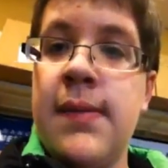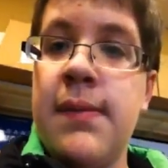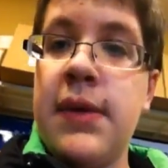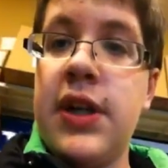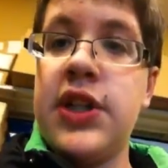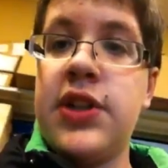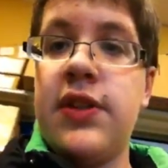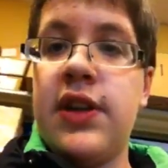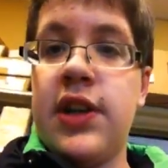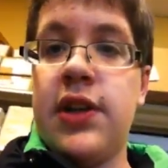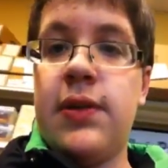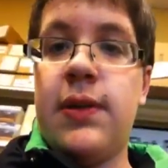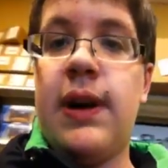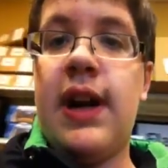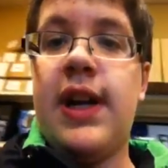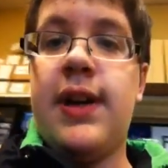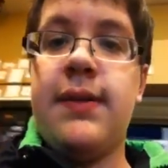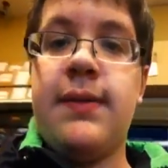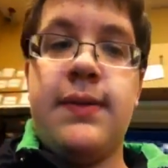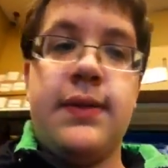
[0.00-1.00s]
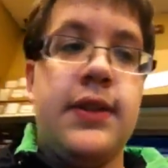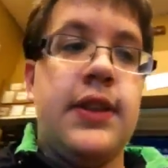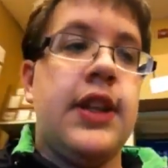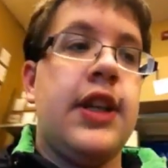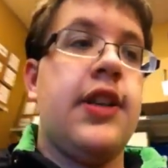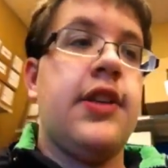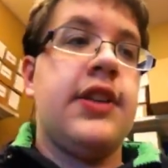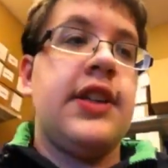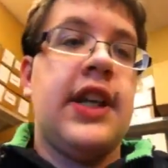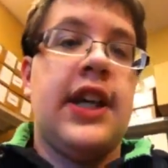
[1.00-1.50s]
a bunch of other random
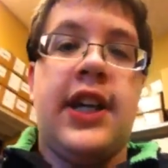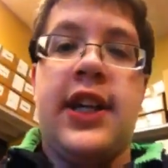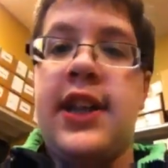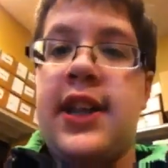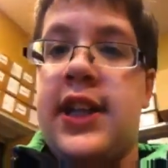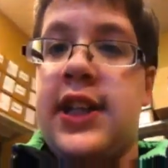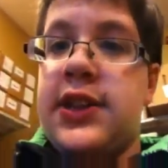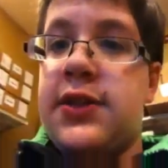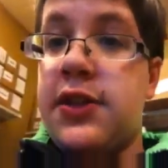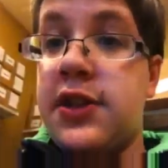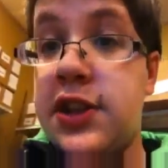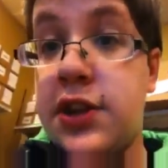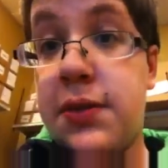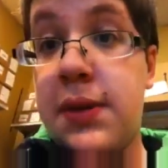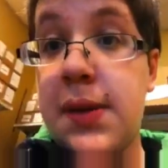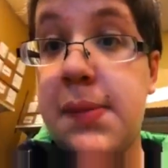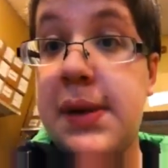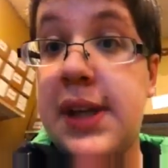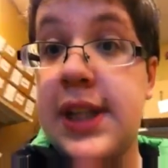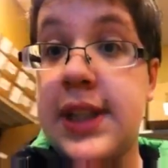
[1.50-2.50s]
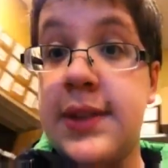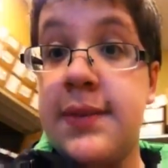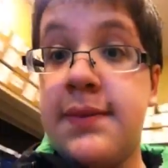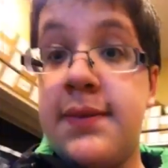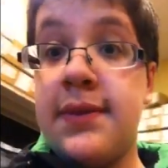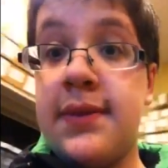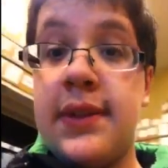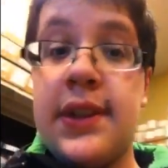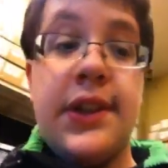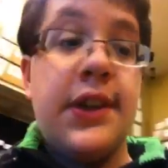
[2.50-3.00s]
little tech things for only $20.
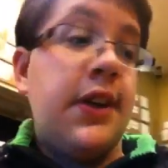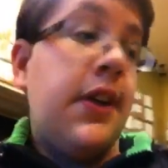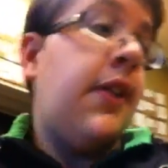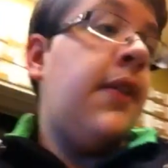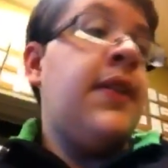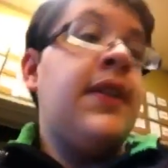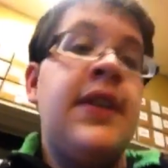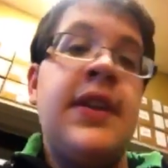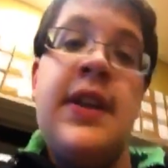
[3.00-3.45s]
Duh.